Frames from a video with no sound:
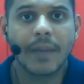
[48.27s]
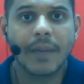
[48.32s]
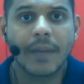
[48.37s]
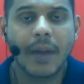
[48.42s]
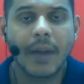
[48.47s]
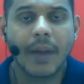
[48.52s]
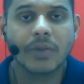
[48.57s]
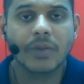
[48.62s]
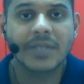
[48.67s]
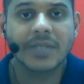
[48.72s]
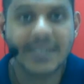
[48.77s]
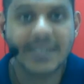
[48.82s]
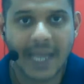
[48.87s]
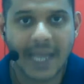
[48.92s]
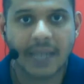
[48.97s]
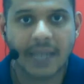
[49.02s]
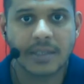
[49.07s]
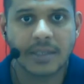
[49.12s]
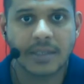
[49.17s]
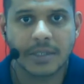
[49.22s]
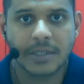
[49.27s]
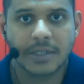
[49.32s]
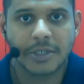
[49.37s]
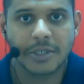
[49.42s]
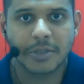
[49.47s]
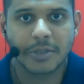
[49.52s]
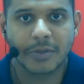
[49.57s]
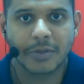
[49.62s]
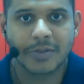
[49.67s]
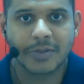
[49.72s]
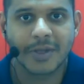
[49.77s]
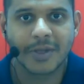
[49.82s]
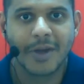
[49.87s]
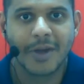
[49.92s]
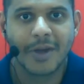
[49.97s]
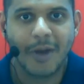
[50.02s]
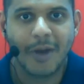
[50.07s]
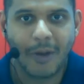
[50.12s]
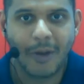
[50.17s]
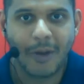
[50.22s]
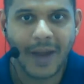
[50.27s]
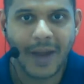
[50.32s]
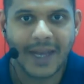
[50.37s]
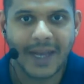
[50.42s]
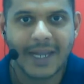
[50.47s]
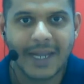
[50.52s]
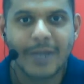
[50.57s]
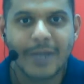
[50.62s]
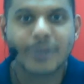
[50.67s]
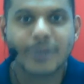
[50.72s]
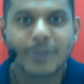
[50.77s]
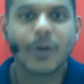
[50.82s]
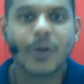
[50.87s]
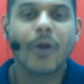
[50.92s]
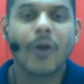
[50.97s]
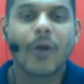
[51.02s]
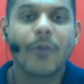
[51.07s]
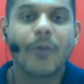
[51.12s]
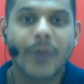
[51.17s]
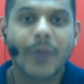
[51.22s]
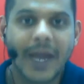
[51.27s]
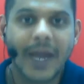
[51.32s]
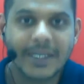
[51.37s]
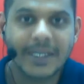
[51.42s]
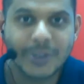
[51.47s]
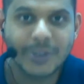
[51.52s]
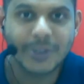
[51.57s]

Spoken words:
about the second conditionals, all right? So I hope you guys